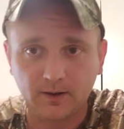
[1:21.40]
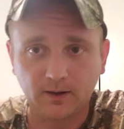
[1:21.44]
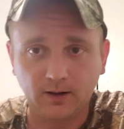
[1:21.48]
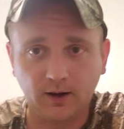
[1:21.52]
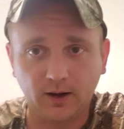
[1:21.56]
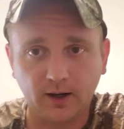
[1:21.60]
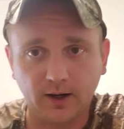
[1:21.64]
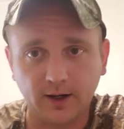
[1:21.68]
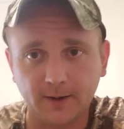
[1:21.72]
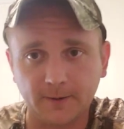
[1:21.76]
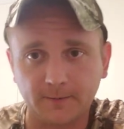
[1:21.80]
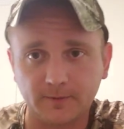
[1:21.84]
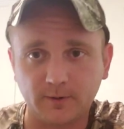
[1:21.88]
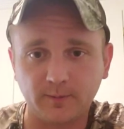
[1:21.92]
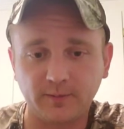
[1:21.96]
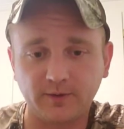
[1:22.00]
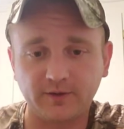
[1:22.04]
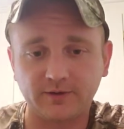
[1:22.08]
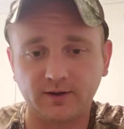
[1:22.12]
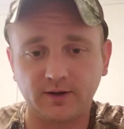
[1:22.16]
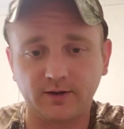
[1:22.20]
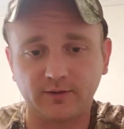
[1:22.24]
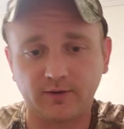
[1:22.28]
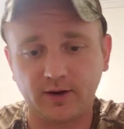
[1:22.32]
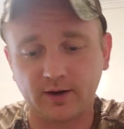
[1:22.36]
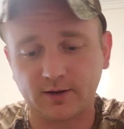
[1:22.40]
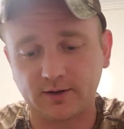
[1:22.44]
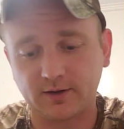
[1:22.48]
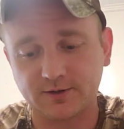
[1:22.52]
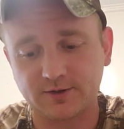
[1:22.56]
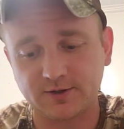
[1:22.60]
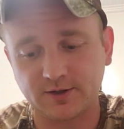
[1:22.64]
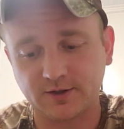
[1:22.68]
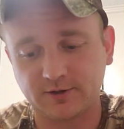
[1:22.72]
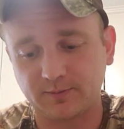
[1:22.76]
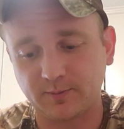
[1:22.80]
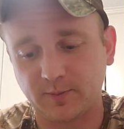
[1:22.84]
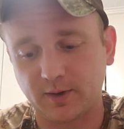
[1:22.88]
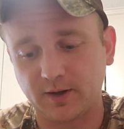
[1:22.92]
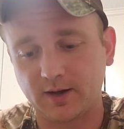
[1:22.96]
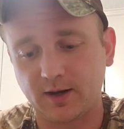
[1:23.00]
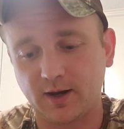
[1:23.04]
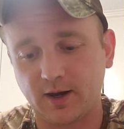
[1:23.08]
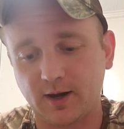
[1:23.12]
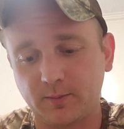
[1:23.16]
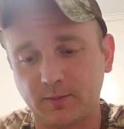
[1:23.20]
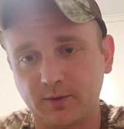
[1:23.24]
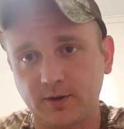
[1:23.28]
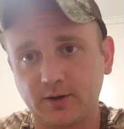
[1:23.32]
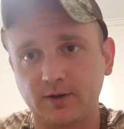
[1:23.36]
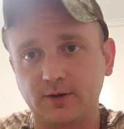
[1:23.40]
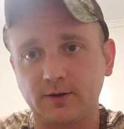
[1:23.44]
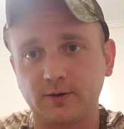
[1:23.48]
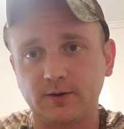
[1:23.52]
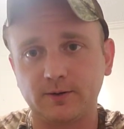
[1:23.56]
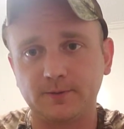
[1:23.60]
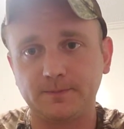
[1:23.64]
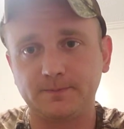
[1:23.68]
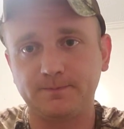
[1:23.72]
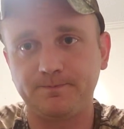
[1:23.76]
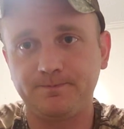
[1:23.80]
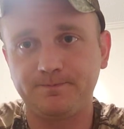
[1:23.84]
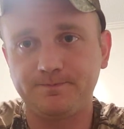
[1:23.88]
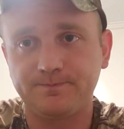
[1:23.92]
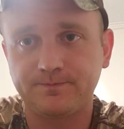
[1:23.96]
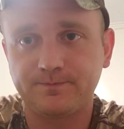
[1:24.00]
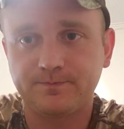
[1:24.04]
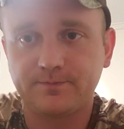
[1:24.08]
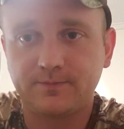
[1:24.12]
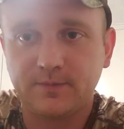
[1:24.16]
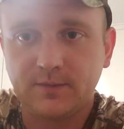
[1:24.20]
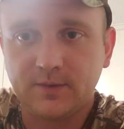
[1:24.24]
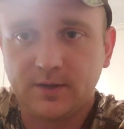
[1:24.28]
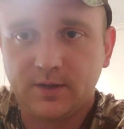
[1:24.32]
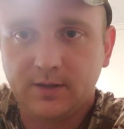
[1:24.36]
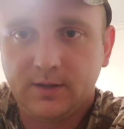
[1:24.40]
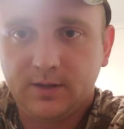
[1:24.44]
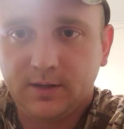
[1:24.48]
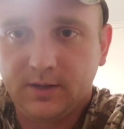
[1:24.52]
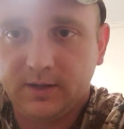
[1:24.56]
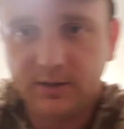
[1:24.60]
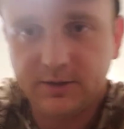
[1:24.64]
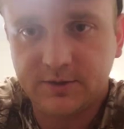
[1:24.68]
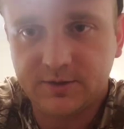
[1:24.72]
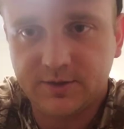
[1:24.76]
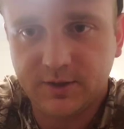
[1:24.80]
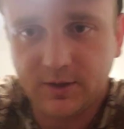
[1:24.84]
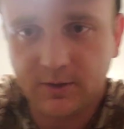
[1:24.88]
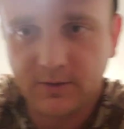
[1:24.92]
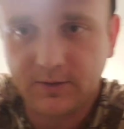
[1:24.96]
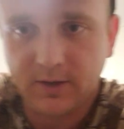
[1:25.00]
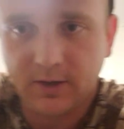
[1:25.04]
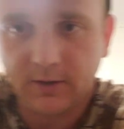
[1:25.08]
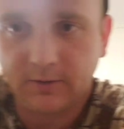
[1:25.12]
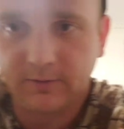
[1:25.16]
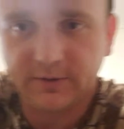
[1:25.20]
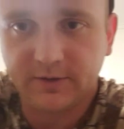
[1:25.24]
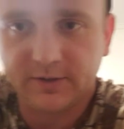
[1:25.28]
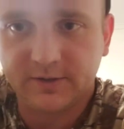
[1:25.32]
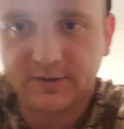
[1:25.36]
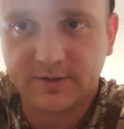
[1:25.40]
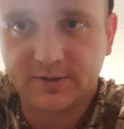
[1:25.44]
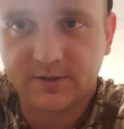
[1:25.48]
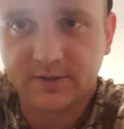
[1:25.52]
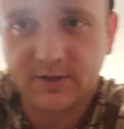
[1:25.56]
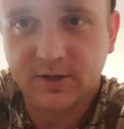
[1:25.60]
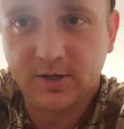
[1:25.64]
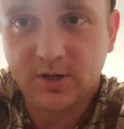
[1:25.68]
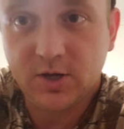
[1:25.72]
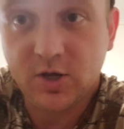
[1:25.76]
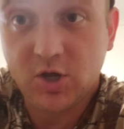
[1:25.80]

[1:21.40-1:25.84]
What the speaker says: All right, let me see if I can adjust my camera here and show y'all this